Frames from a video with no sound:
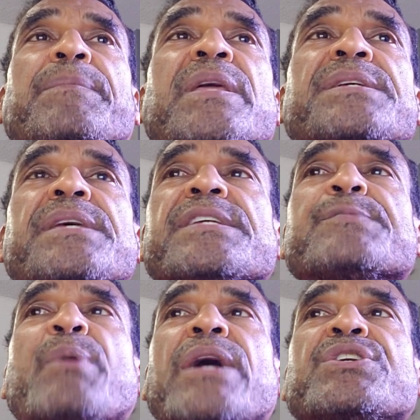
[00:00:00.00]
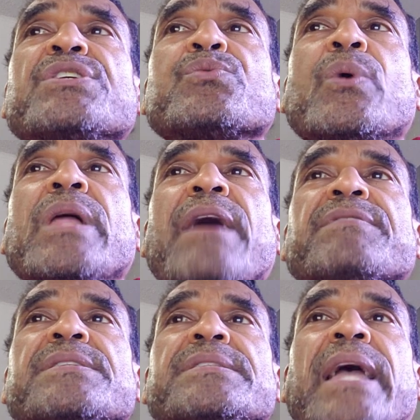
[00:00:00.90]
These expressions will
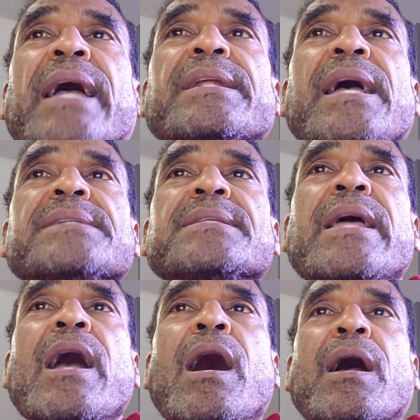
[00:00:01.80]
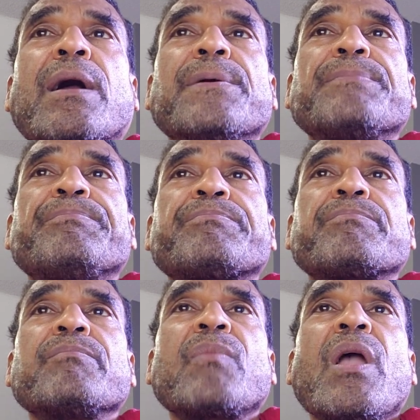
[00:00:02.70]
have to stand as they are.
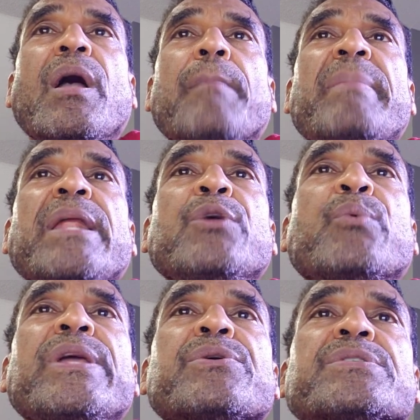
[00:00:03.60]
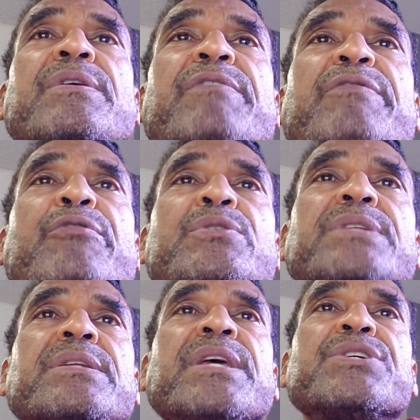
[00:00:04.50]
Many readers of the
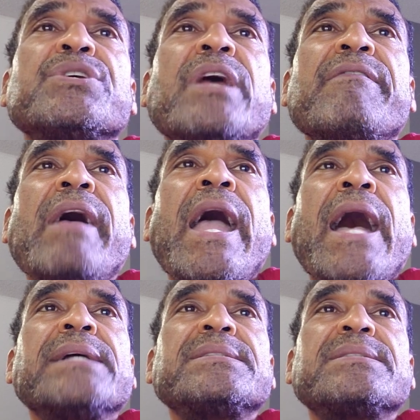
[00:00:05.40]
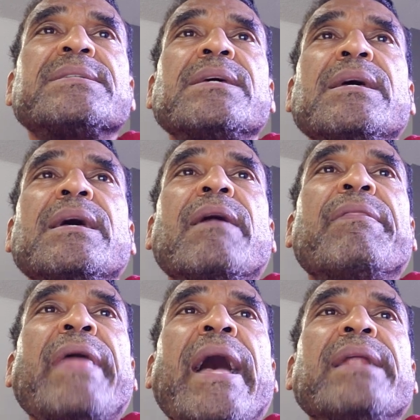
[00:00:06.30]
first edition have asked
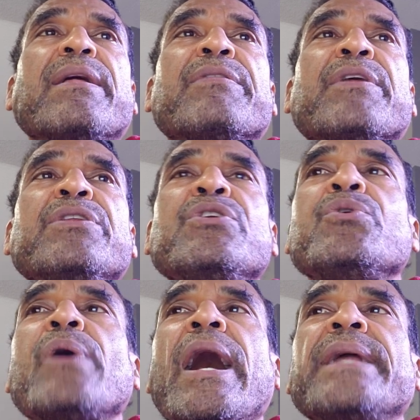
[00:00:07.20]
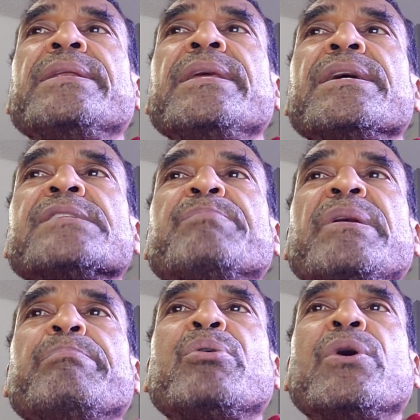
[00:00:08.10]
that the new ideas
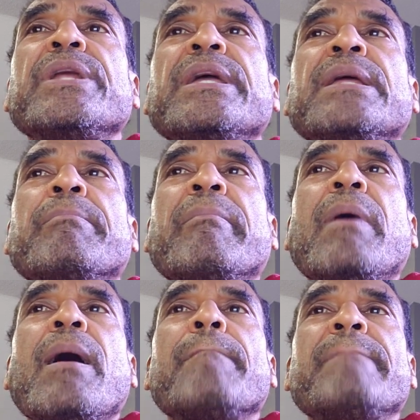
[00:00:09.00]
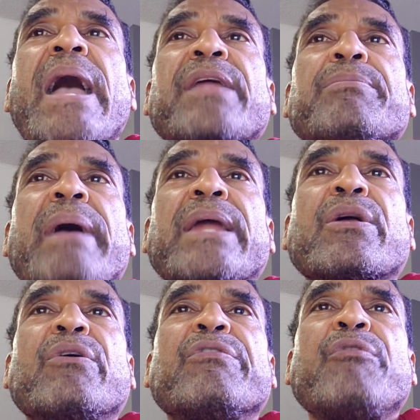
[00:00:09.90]
be put in
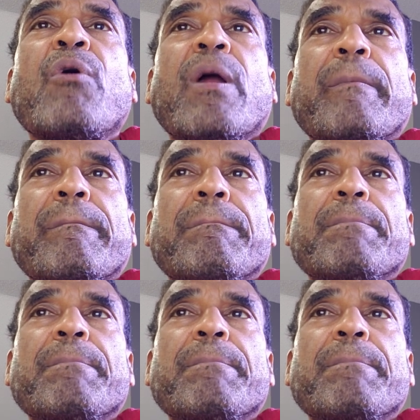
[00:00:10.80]
mathematical form.